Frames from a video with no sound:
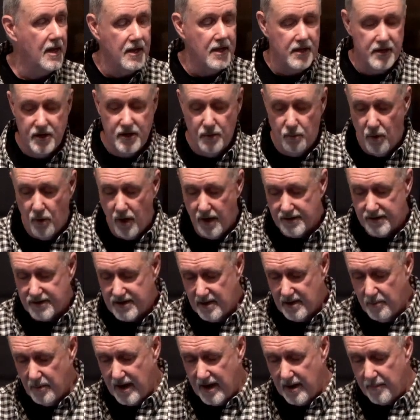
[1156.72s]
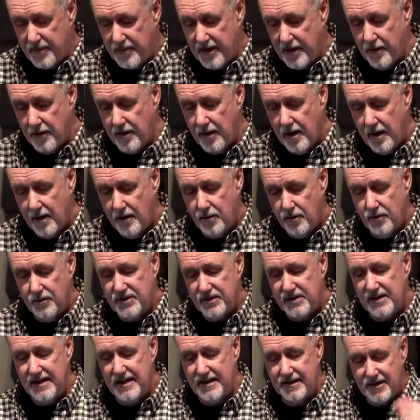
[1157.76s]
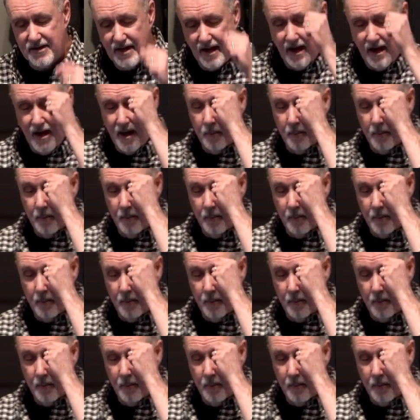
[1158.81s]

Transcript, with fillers: You want someone up there who sees.